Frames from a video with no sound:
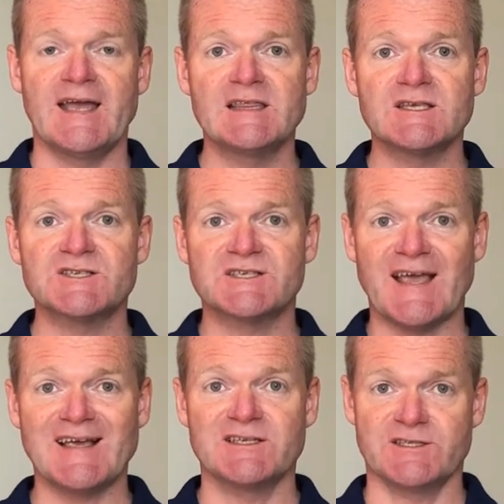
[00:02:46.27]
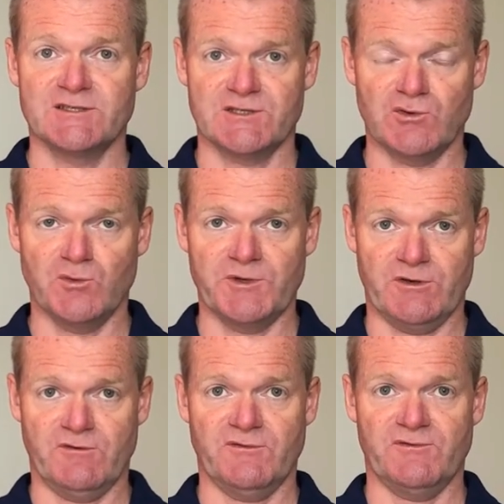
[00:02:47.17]
In the second installment
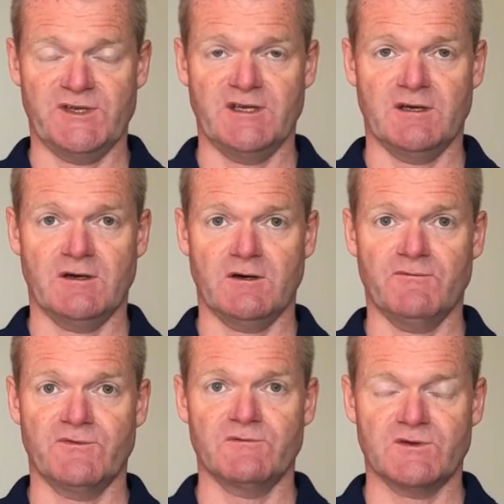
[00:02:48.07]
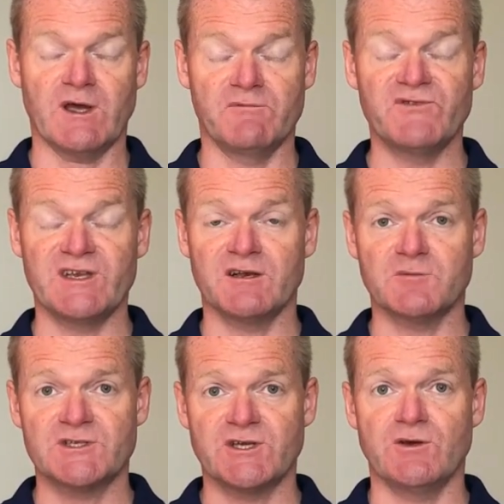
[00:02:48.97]
of the video
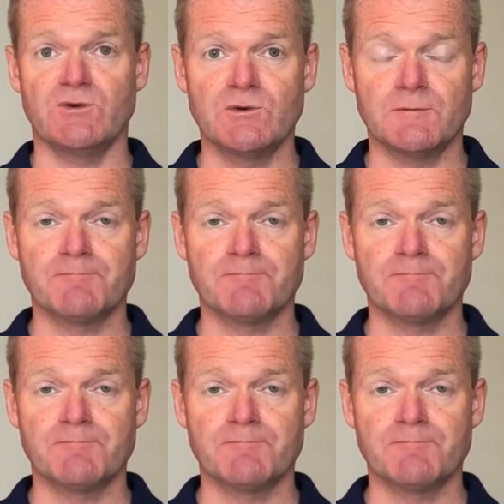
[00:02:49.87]
number 2,